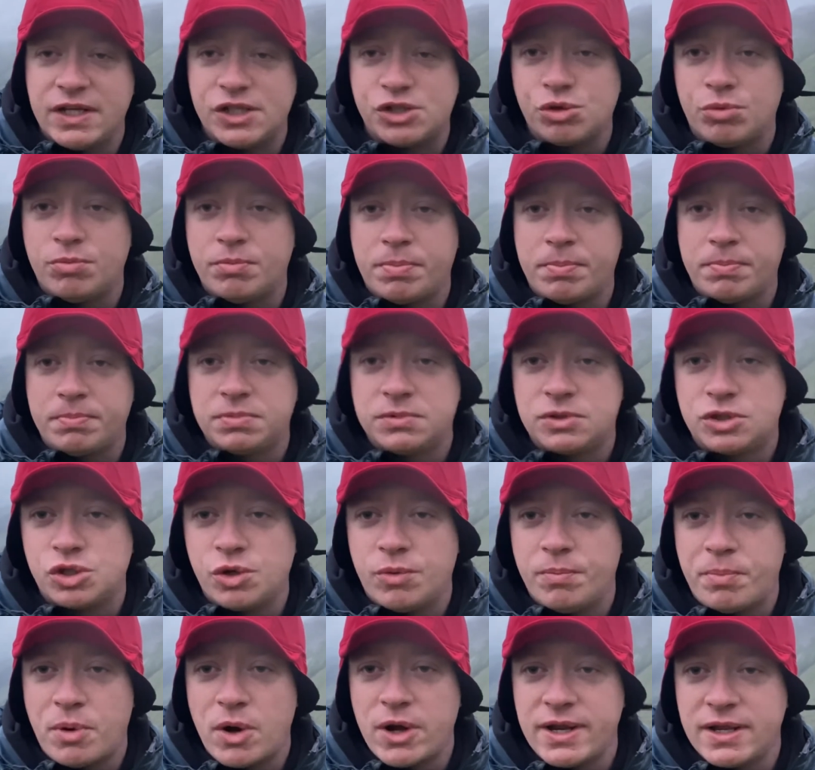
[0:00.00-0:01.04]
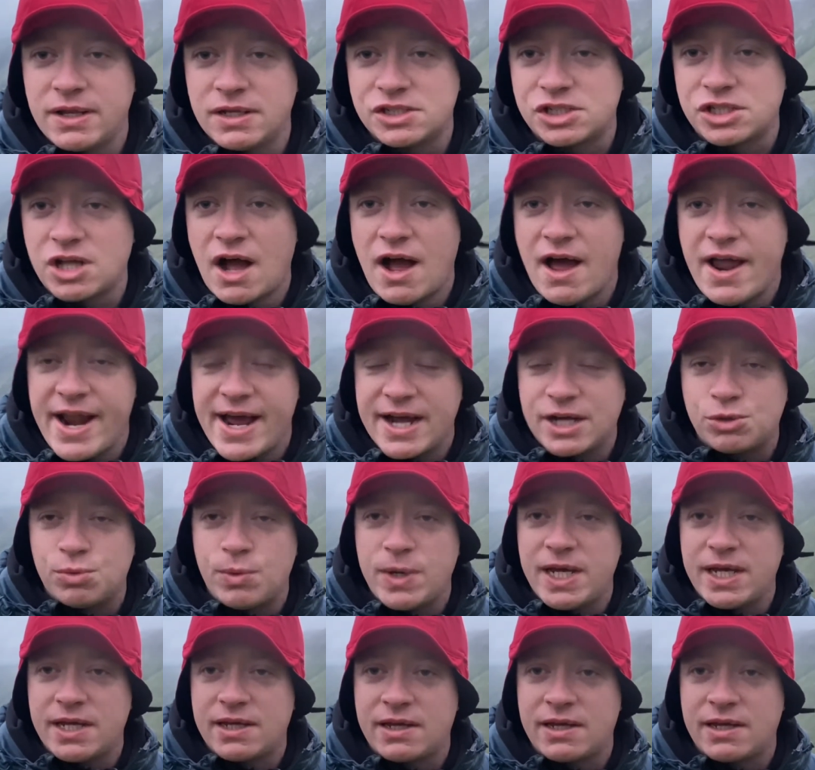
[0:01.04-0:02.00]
some point at the start of next week.